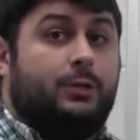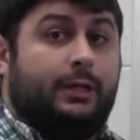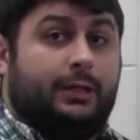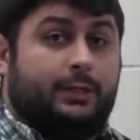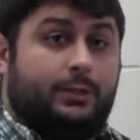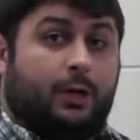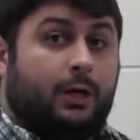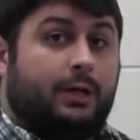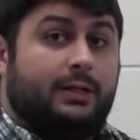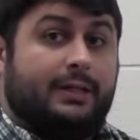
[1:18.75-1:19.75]
in a
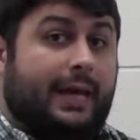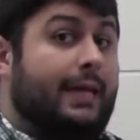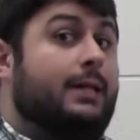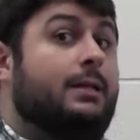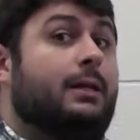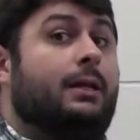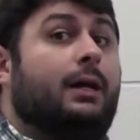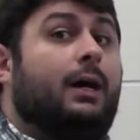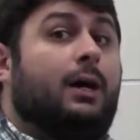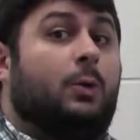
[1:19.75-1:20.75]
dark den
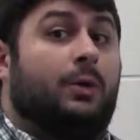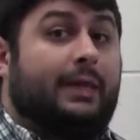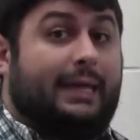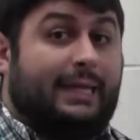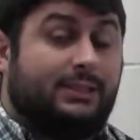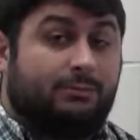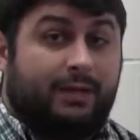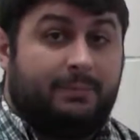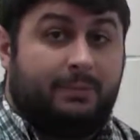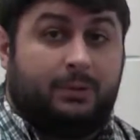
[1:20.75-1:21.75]
with a case of
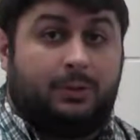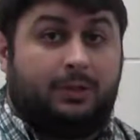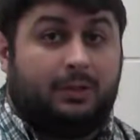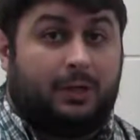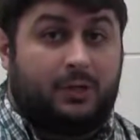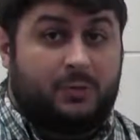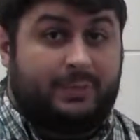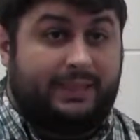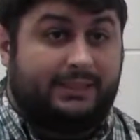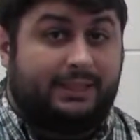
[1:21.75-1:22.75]
Red Bull, a large
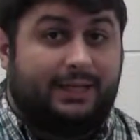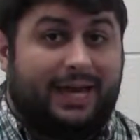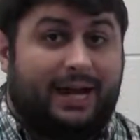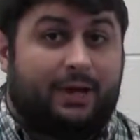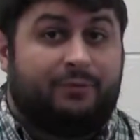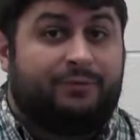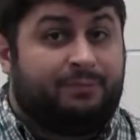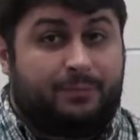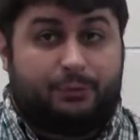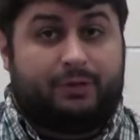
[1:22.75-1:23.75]
pizza, and a
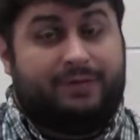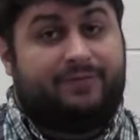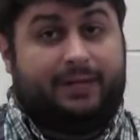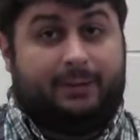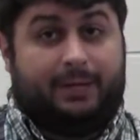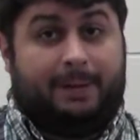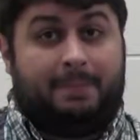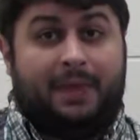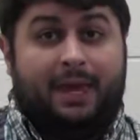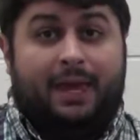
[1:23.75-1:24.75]
great video game.